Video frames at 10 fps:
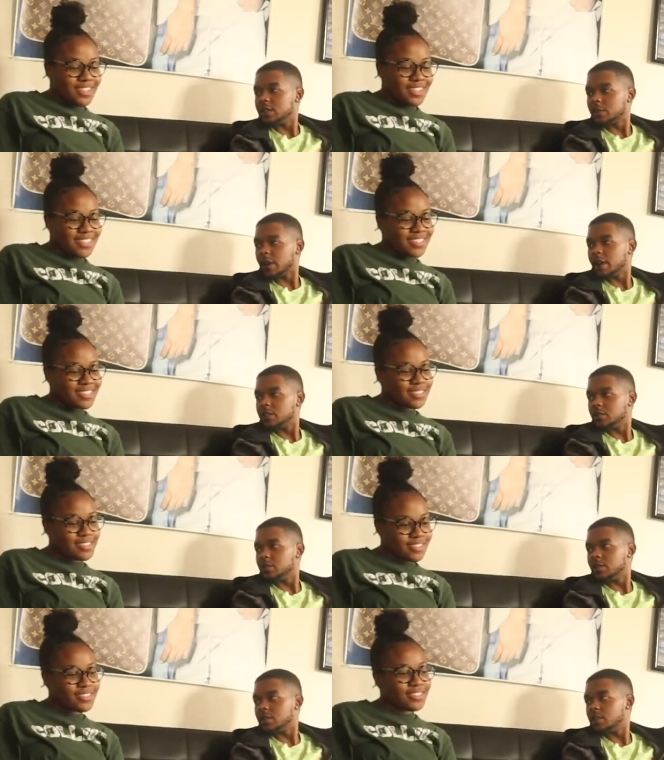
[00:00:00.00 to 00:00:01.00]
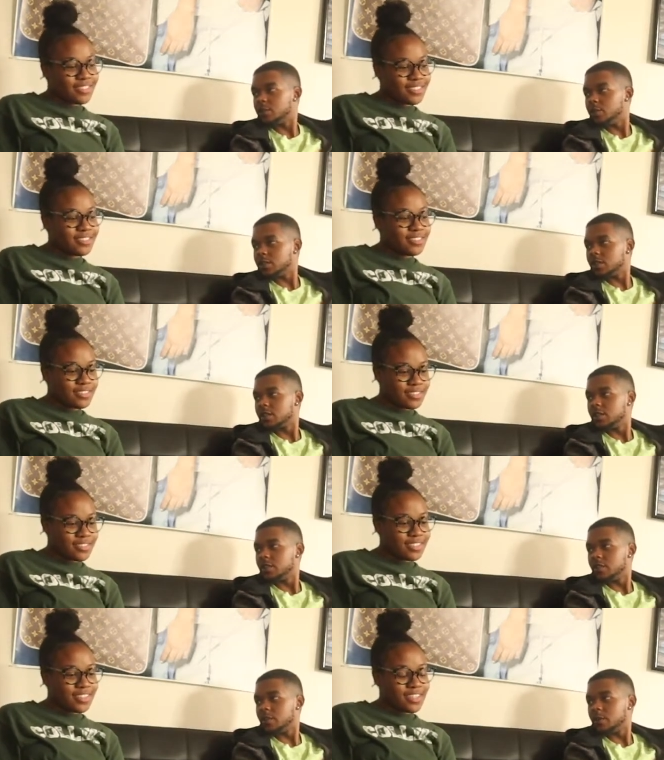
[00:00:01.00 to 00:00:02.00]
Speaker 1: inspires you? You listen to music?
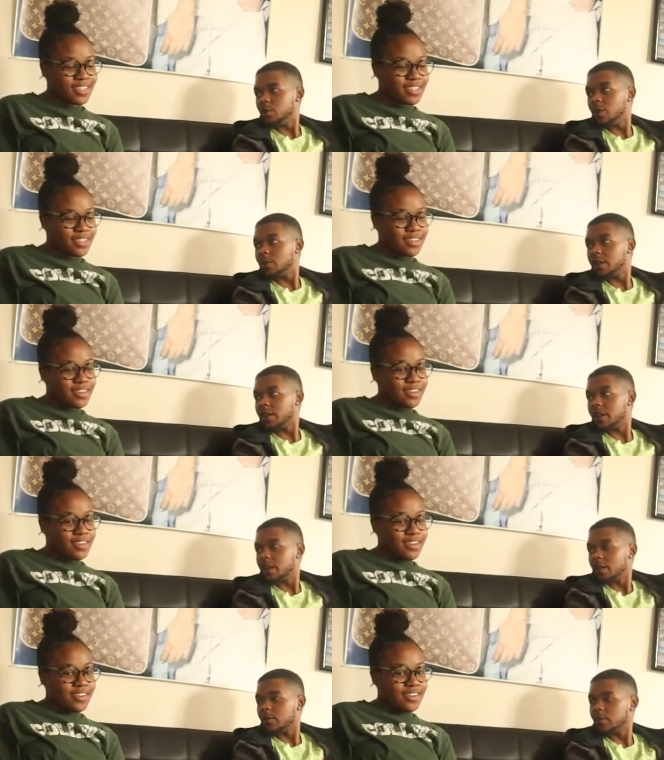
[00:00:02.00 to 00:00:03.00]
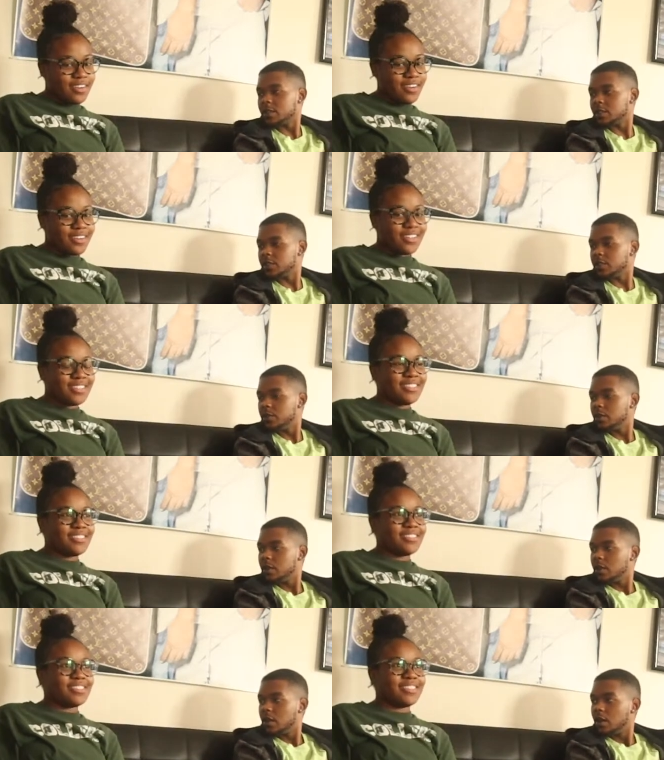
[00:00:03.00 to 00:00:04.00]
You feel me? You up late at night? Like, what is it for you?
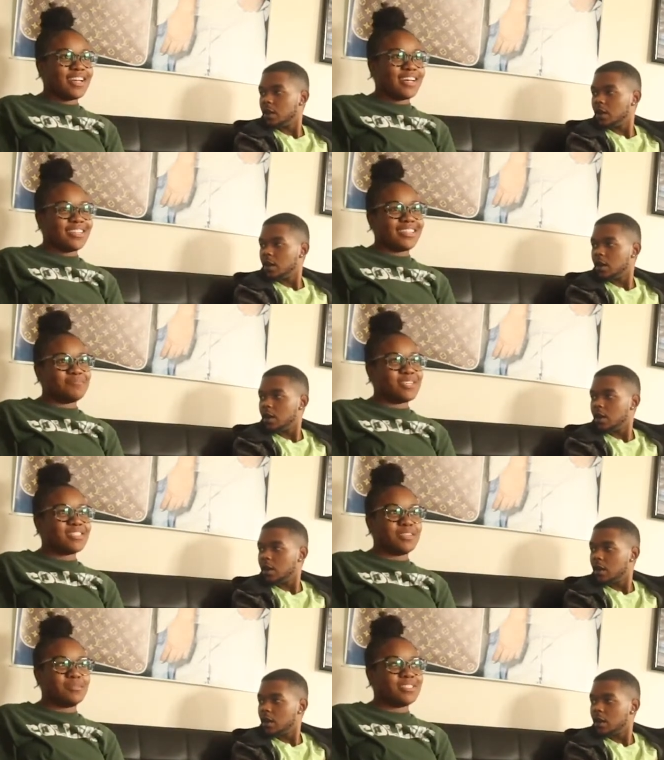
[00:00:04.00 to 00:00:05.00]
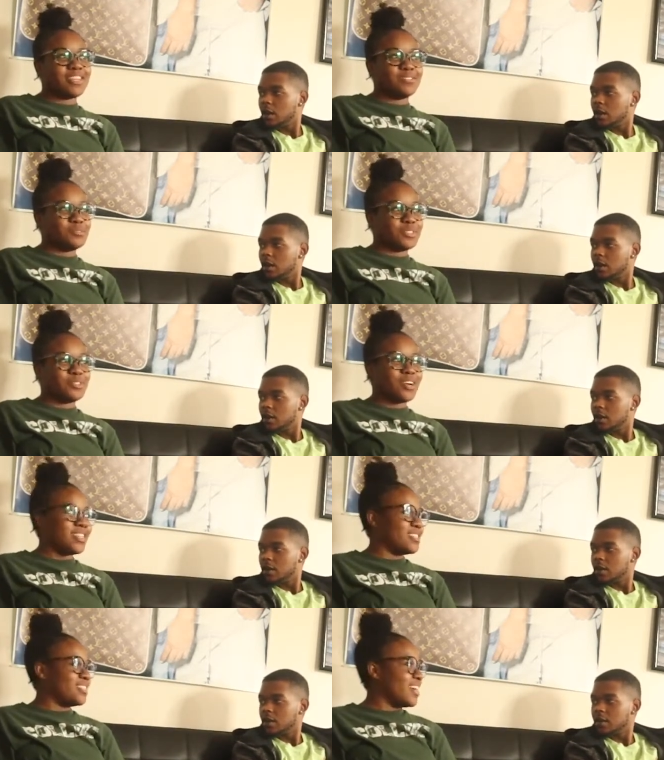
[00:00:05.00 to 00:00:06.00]
Speaker 2: My sleeping schedule is
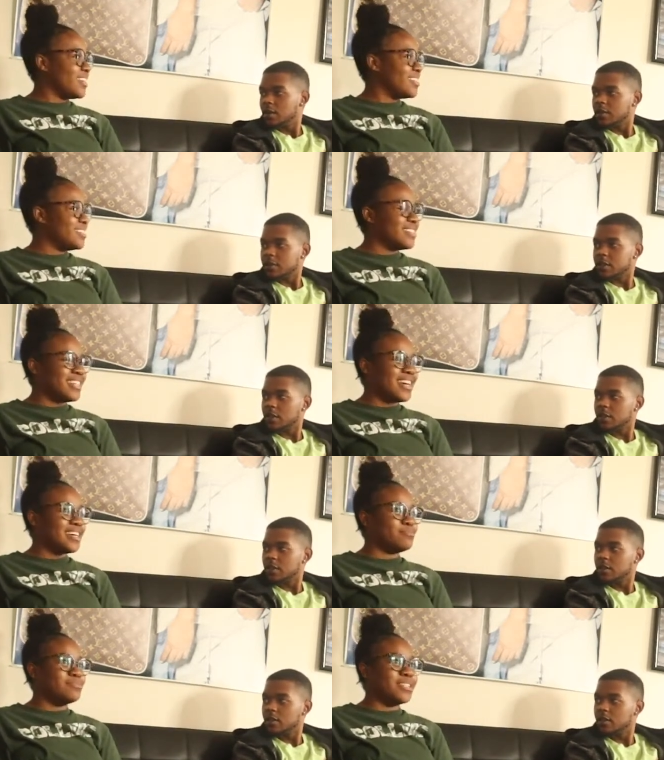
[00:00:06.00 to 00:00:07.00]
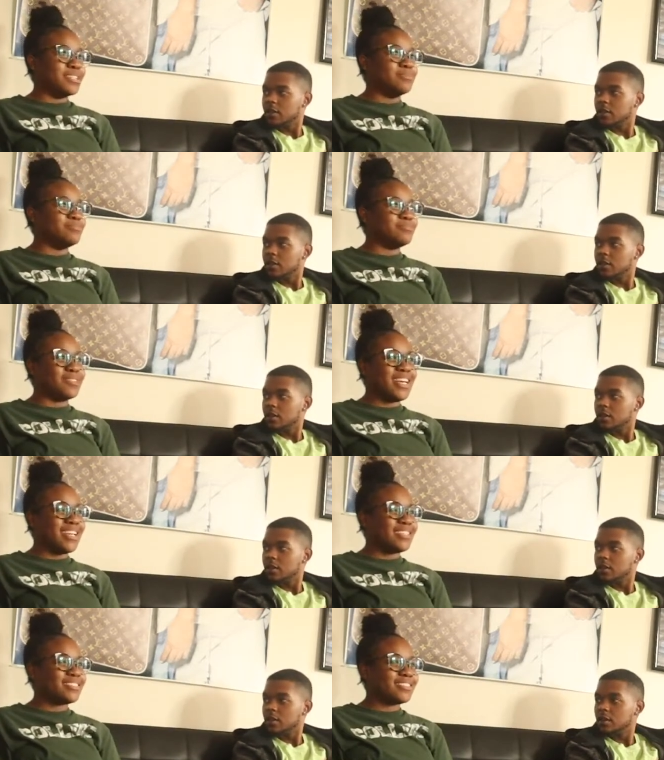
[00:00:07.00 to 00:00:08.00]
crazy. Like for sure. I'm up
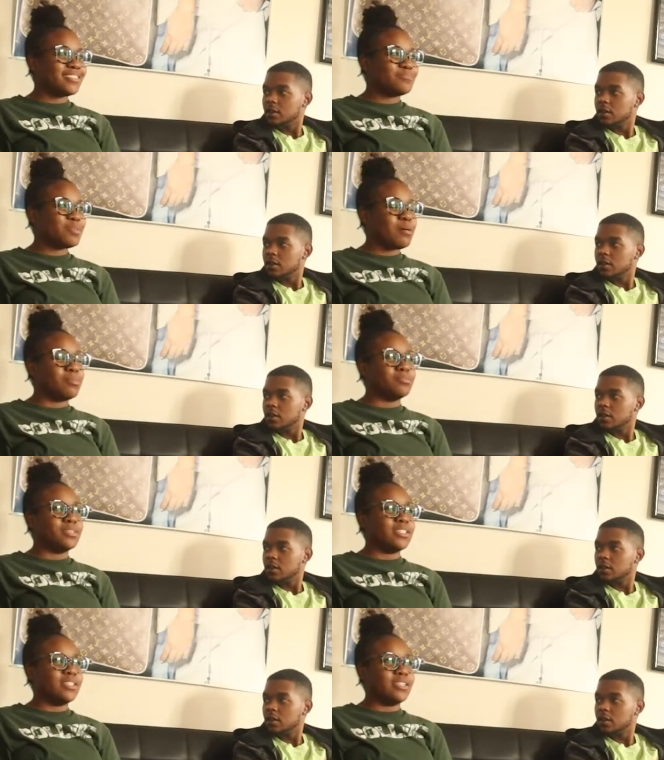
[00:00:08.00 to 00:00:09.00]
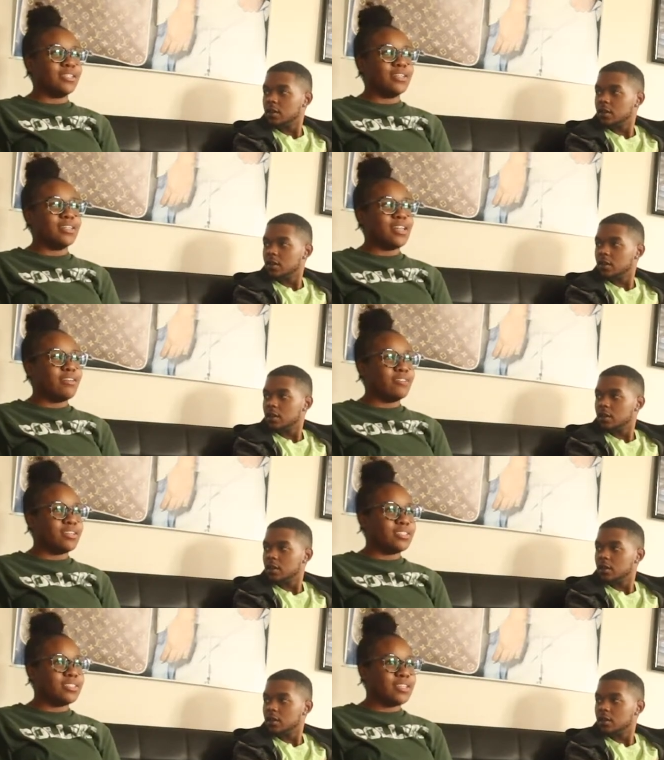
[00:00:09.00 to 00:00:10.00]
like probably
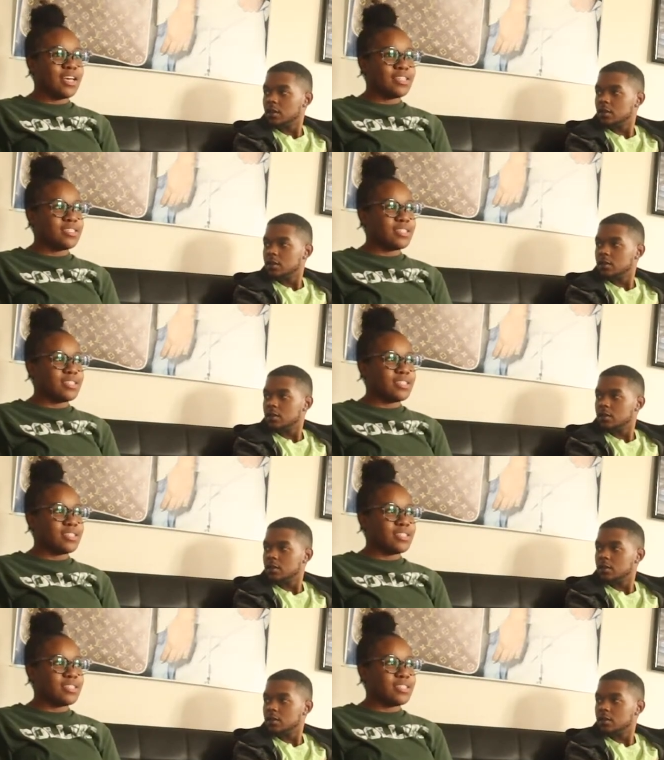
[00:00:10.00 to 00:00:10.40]
eleven to like